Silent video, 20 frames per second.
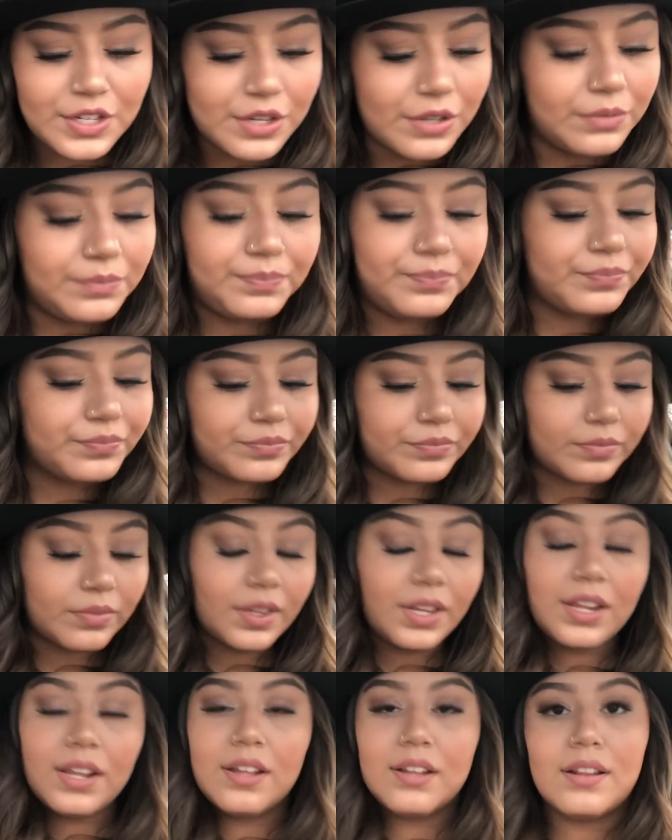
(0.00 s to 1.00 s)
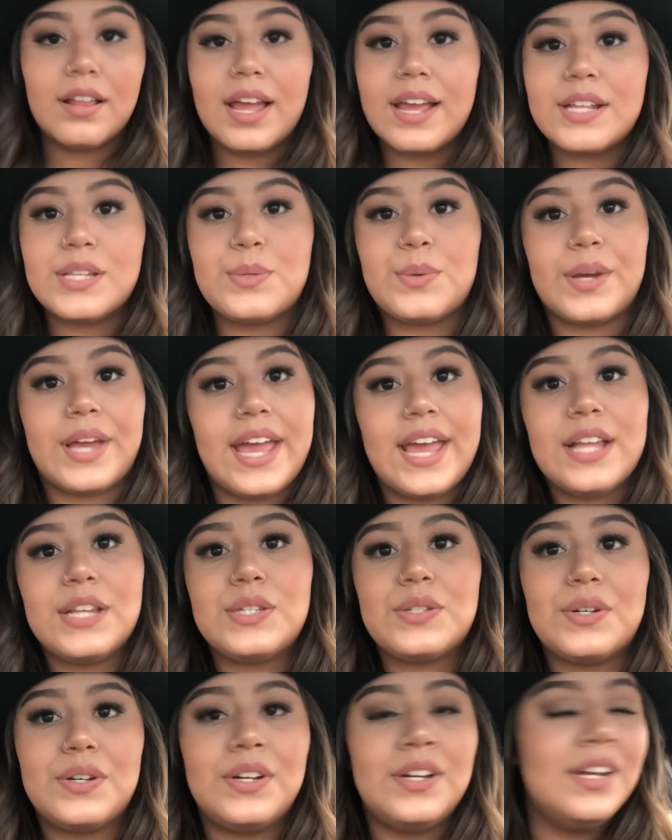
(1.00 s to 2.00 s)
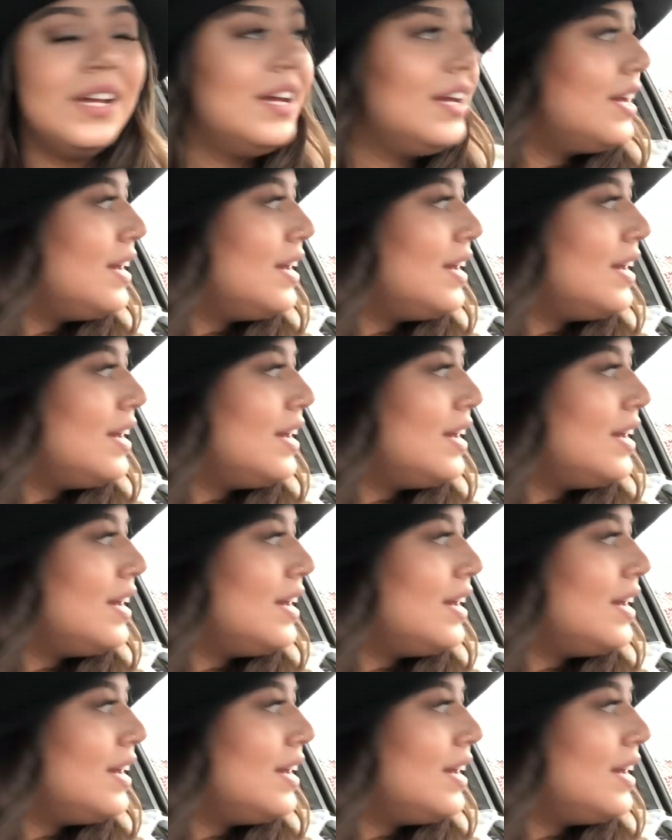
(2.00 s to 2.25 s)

to, clients will cancel.